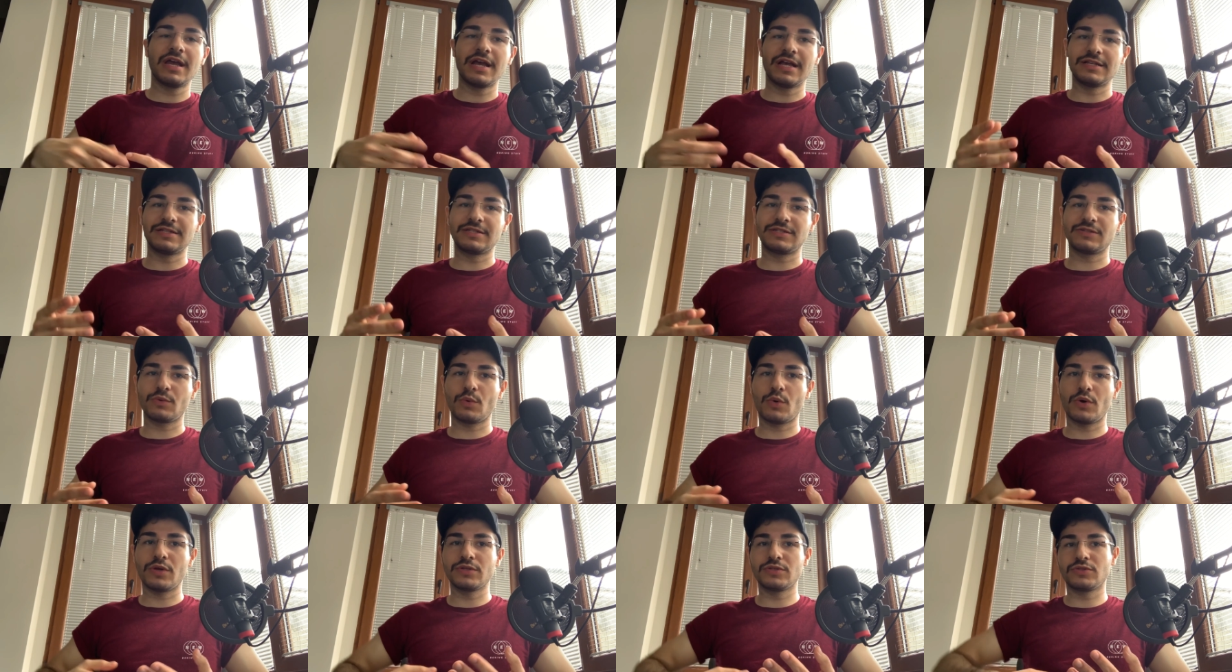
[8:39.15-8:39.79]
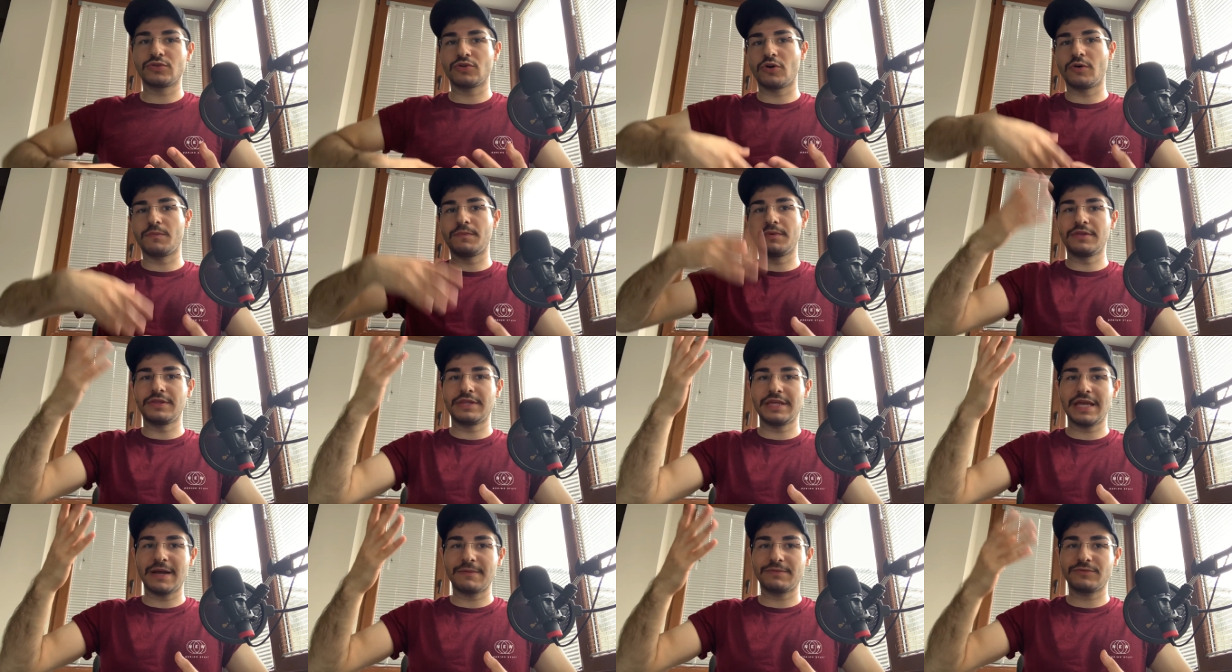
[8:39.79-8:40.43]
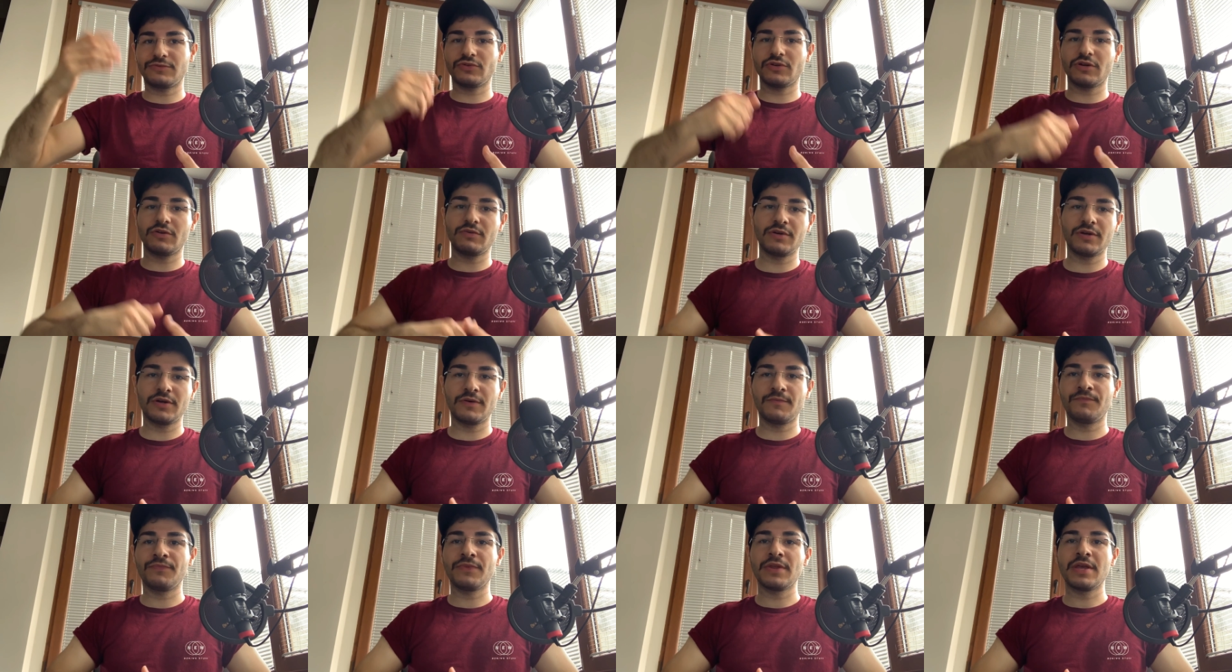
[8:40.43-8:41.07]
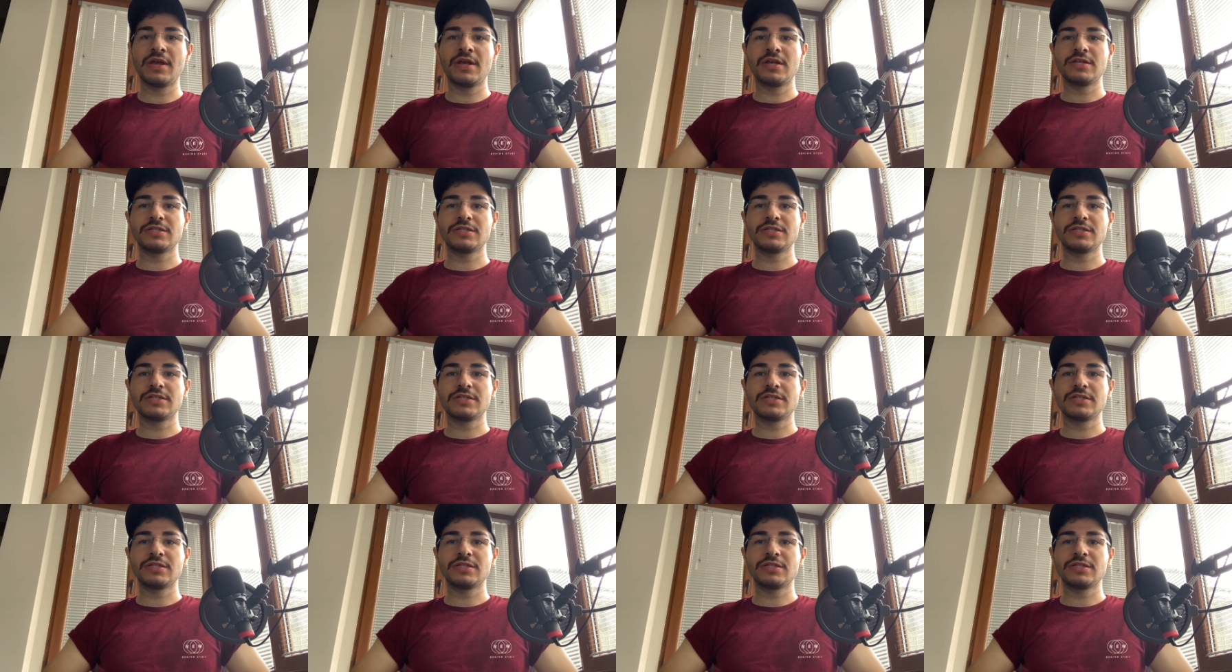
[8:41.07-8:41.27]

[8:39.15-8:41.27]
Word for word: and so on to open the app drawer.